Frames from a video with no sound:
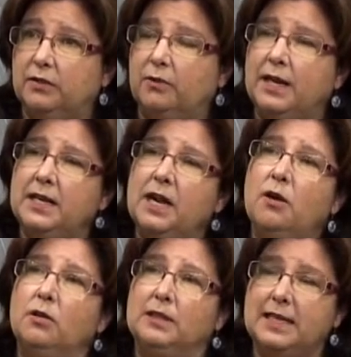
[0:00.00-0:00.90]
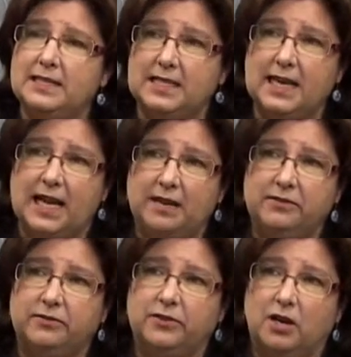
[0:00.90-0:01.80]
Right now, less than half
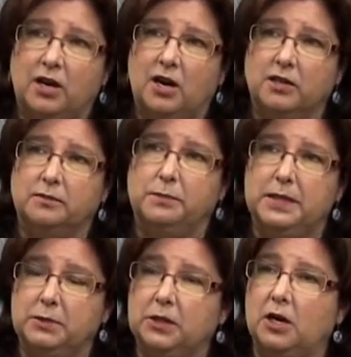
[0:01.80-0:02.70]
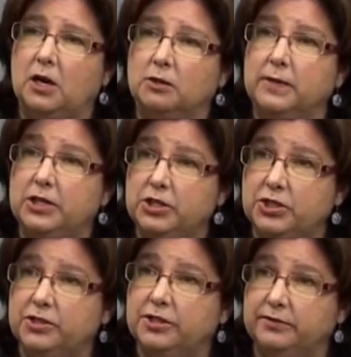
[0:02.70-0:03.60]
of our people are
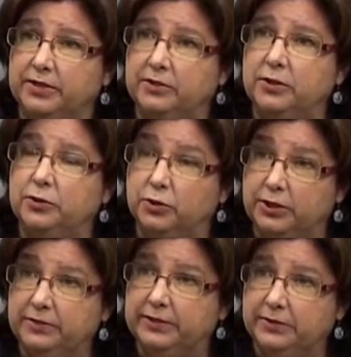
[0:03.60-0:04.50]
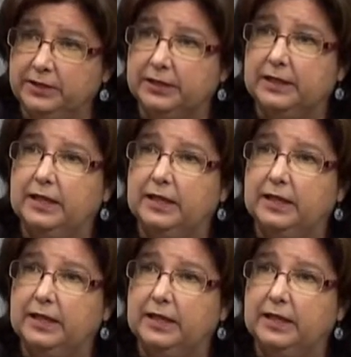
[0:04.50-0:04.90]
registered to vote who could vote,